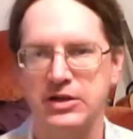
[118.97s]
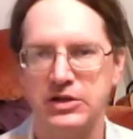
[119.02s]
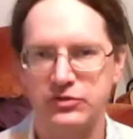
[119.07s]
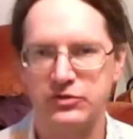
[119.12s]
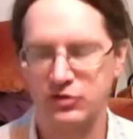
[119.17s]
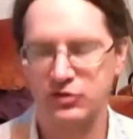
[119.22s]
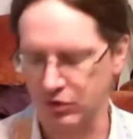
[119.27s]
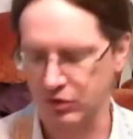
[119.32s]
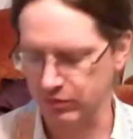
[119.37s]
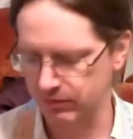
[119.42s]

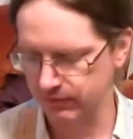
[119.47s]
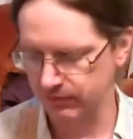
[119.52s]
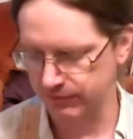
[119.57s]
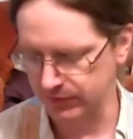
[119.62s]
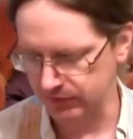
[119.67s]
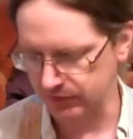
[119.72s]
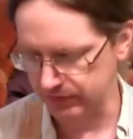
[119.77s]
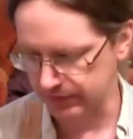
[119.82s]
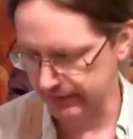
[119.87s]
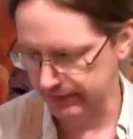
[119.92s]
So
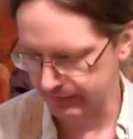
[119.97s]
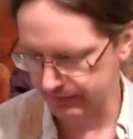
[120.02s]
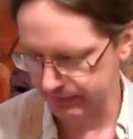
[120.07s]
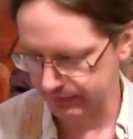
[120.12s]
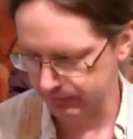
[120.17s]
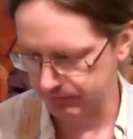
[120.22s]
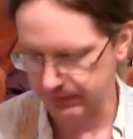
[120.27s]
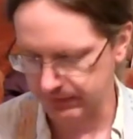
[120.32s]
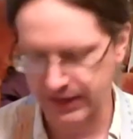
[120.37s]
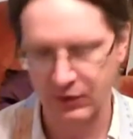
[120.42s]
feeling, uh,
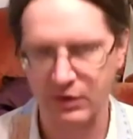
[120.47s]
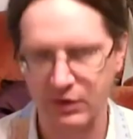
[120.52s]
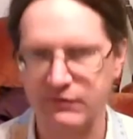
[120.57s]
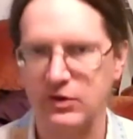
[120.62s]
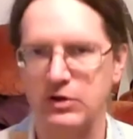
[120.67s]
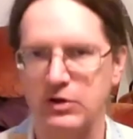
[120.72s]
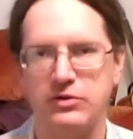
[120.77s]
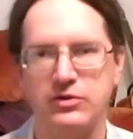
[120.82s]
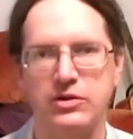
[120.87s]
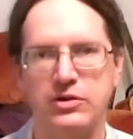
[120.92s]

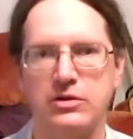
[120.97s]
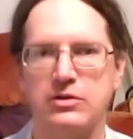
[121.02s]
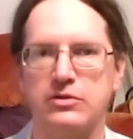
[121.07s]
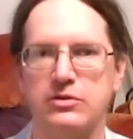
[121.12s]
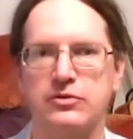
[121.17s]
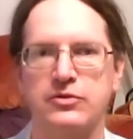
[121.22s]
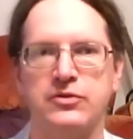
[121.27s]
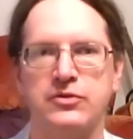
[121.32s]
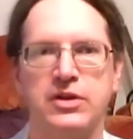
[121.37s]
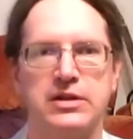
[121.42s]
however
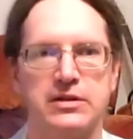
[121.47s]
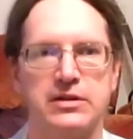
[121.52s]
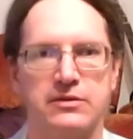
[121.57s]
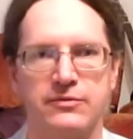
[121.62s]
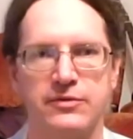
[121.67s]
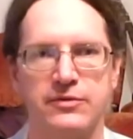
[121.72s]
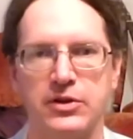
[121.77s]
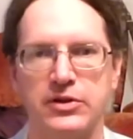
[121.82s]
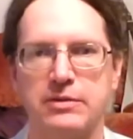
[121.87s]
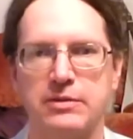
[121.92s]
you're sitting,
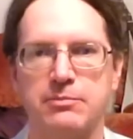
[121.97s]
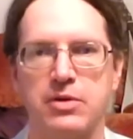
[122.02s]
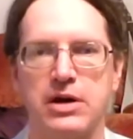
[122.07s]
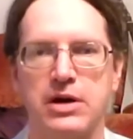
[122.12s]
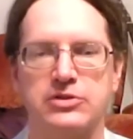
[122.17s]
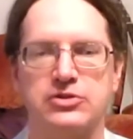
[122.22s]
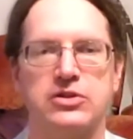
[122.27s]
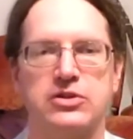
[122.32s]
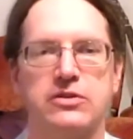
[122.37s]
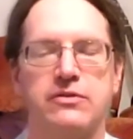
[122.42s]
feeling the
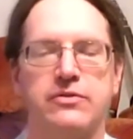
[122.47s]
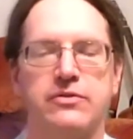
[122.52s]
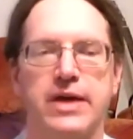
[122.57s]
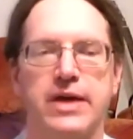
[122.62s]
pressure of